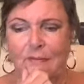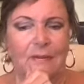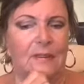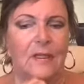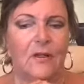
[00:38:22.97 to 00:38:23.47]

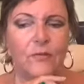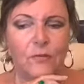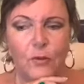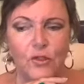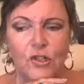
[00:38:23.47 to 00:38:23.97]

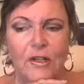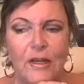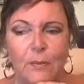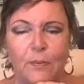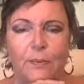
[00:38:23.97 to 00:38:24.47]

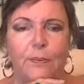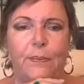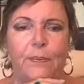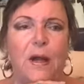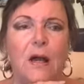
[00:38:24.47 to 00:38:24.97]
Unfortunately,
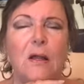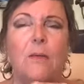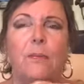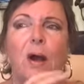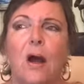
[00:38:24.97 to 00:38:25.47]

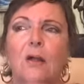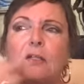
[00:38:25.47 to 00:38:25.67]
part